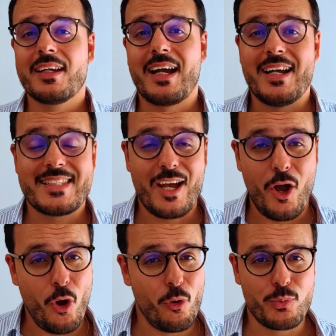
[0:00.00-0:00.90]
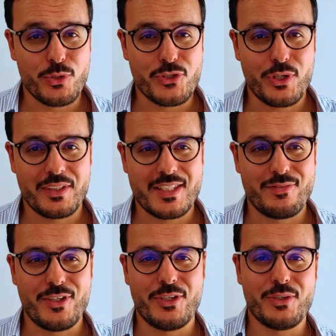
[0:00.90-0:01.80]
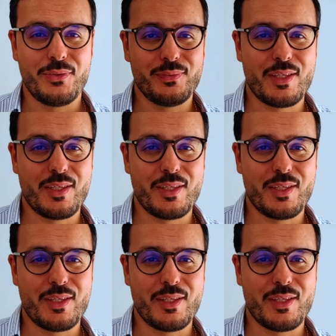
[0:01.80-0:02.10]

Guys, I hope you enjoyed this video.